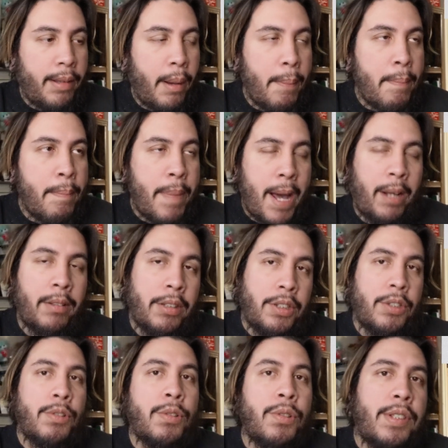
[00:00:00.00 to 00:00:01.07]
about
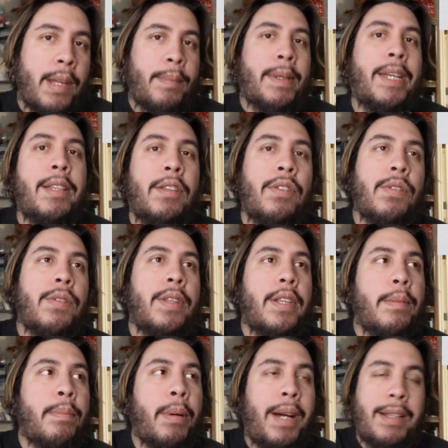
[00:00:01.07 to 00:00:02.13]
Google stepping into
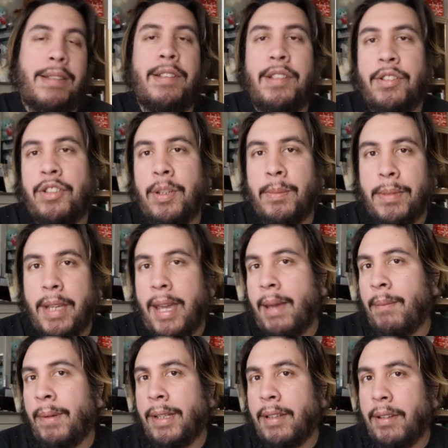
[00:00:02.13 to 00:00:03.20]
the processing chip
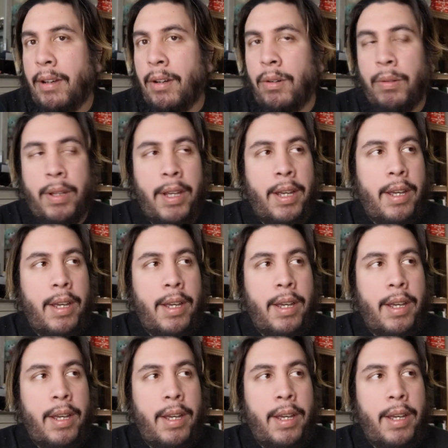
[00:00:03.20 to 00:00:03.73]
game with its own,